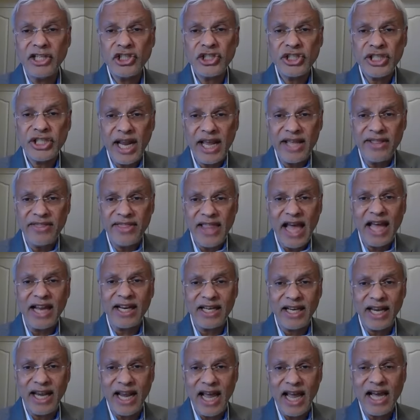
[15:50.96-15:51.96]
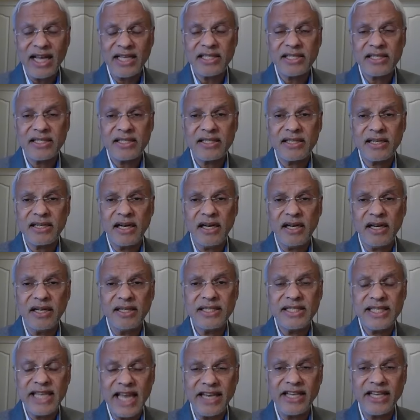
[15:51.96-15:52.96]
share that last
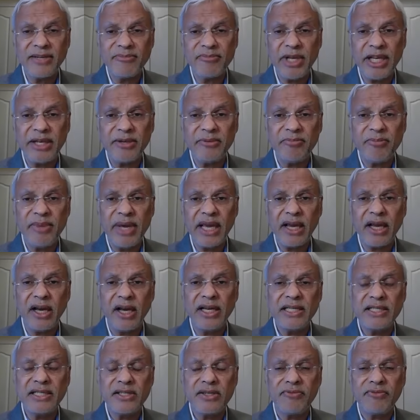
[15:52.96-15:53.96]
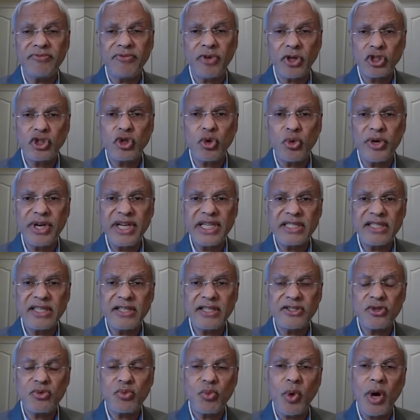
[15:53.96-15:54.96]
sentiment because for two reasons.